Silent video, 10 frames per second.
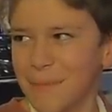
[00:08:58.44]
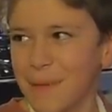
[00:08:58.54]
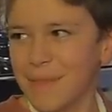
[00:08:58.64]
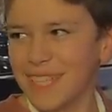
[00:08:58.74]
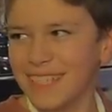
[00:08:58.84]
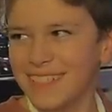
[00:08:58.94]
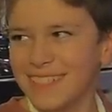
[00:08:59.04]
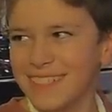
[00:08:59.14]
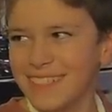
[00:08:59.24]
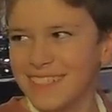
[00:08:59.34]

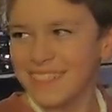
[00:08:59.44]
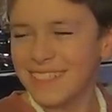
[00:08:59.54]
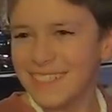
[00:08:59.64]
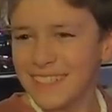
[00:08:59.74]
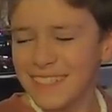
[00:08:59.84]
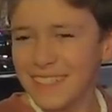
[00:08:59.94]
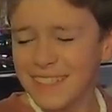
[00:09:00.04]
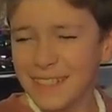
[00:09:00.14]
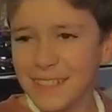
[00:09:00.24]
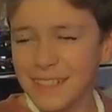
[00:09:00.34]

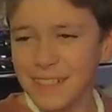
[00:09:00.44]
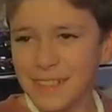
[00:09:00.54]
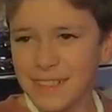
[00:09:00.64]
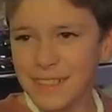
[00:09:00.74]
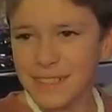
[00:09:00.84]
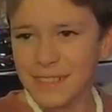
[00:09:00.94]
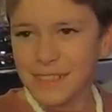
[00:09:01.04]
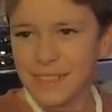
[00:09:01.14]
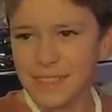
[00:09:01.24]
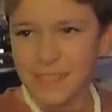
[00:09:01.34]

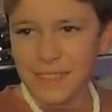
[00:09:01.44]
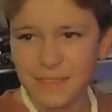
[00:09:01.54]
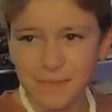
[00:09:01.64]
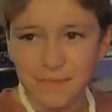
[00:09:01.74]
This person isn't speaking.